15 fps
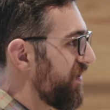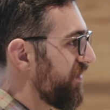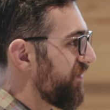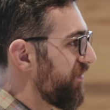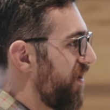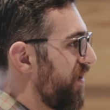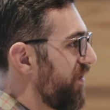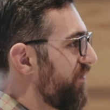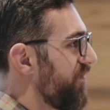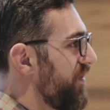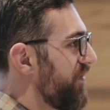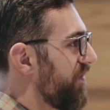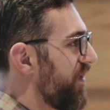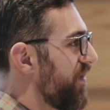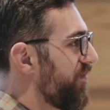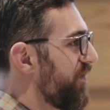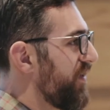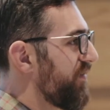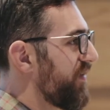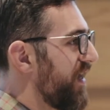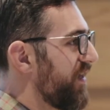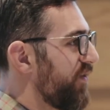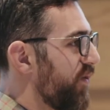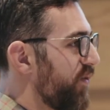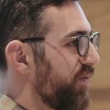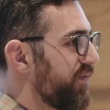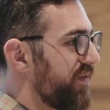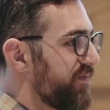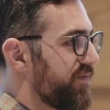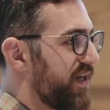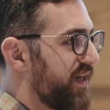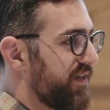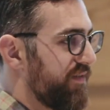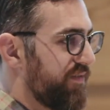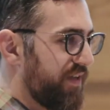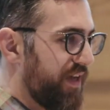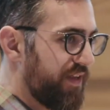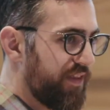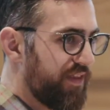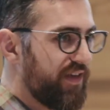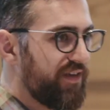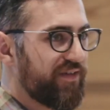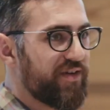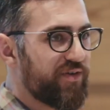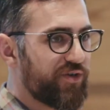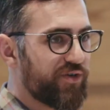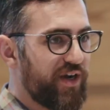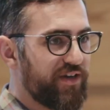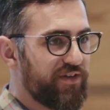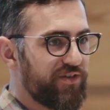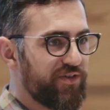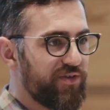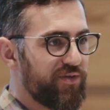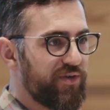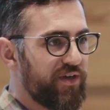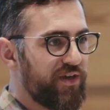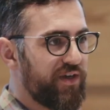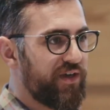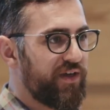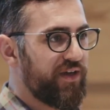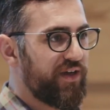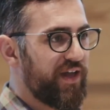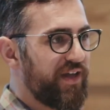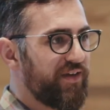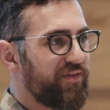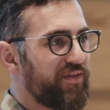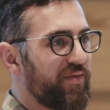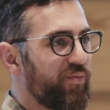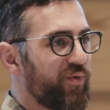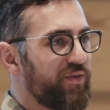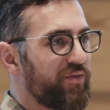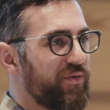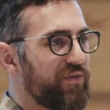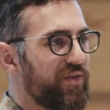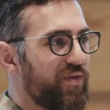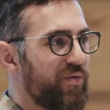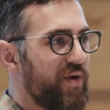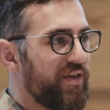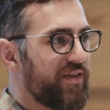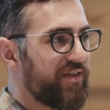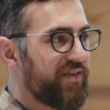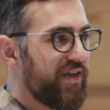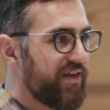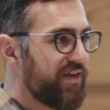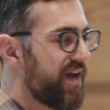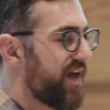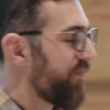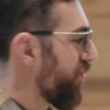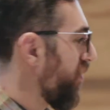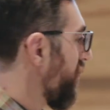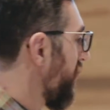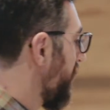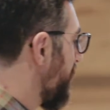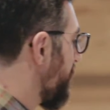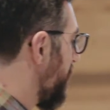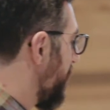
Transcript: risks, all of these companies had goals and objectives. They had things they were trying to do, and some risk was in the way that they did not appropriately